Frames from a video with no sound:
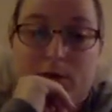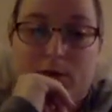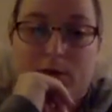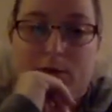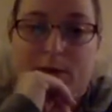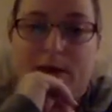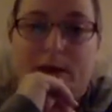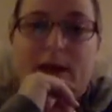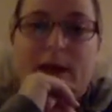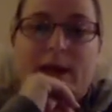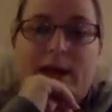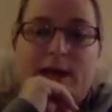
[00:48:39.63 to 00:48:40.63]
you, but
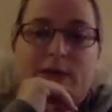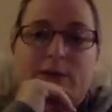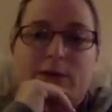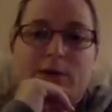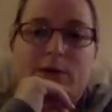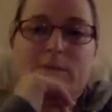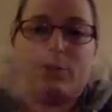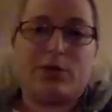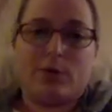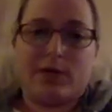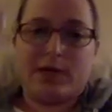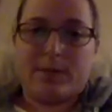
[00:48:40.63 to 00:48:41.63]
it's weird
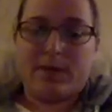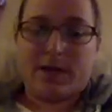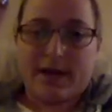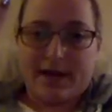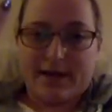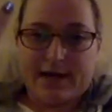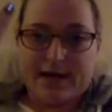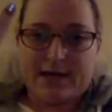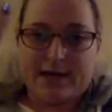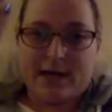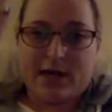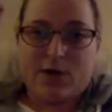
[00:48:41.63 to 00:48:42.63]
doing something like this.
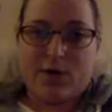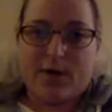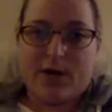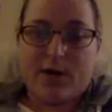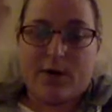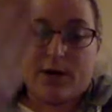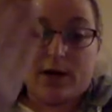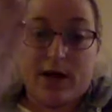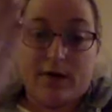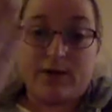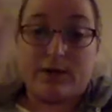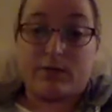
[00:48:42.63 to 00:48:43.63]
I know that going
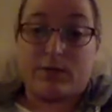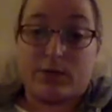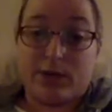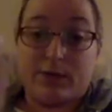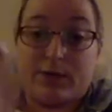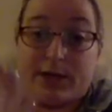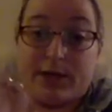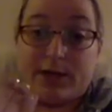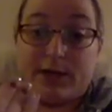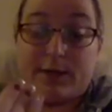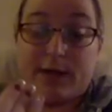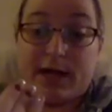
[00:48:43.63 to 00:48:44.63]
live is really, really
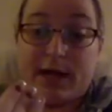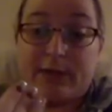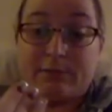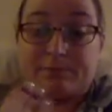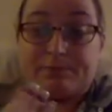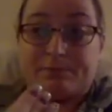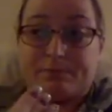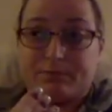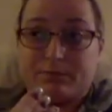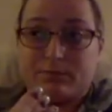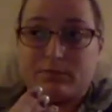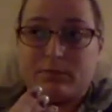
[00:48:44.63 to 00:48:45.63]
intimidating
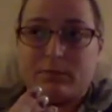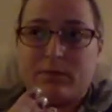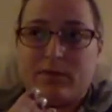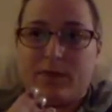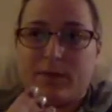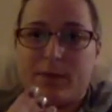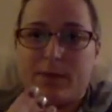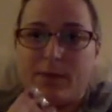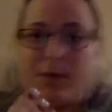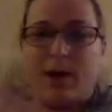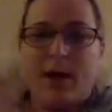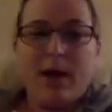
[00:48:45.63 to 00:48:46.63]
for
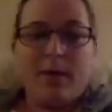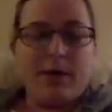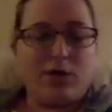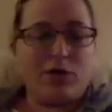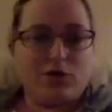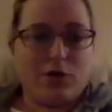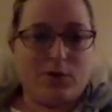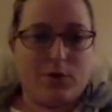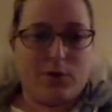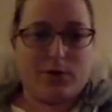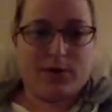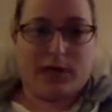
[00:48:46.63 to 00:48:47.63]
people, because you don't know
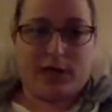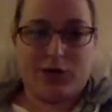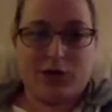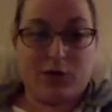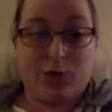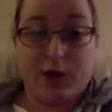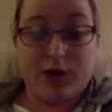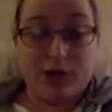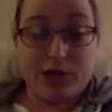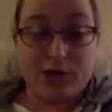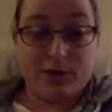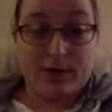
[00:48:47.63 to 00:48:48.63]
who's actually watching
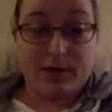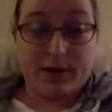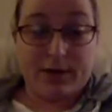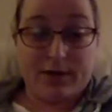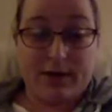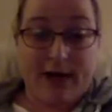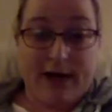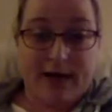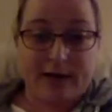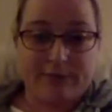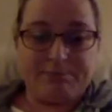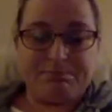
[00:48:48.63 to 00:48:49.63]
you on the other end.